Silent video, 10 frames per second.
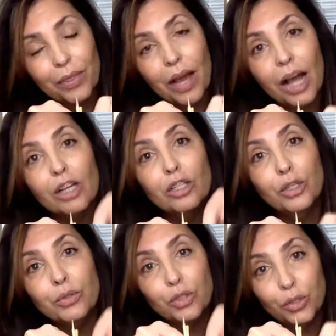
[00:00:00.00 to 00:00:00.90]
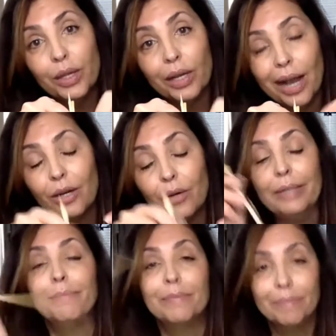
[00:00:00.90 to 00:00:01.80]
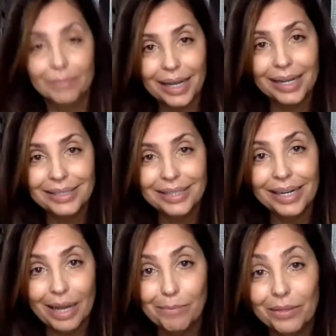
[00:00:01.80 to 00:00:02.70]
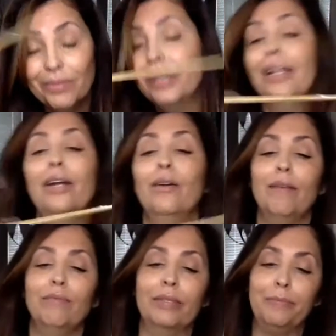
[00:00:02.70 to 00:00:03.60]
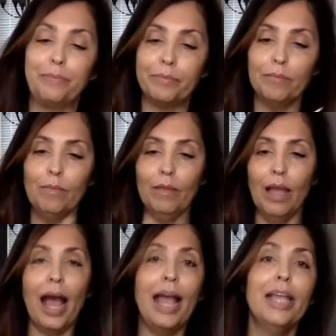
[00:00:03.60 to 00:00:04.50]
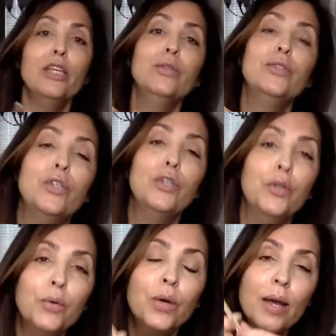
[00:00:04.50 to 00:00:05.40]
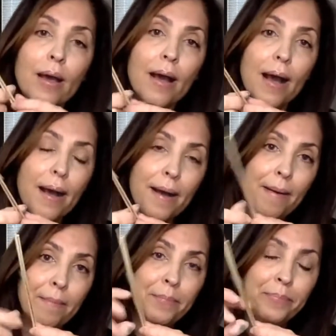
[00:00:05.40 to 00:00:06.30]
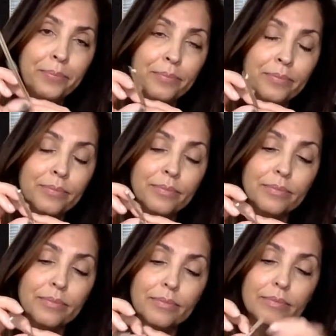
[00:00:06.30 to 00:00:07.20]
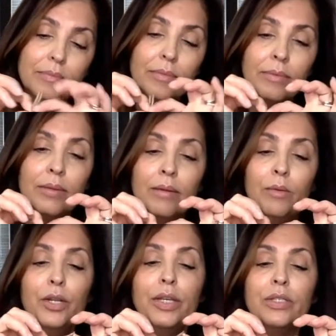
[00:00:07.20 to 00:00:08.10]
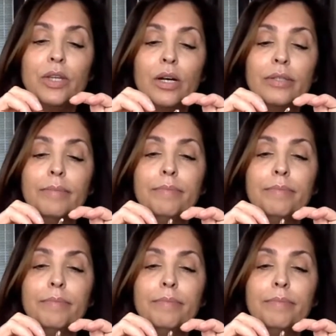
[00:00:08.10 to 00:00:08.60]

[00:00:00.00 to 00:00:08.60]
the hot glue to the concrete. Like I said, epic fail. I don't have one. I use two, what are these called?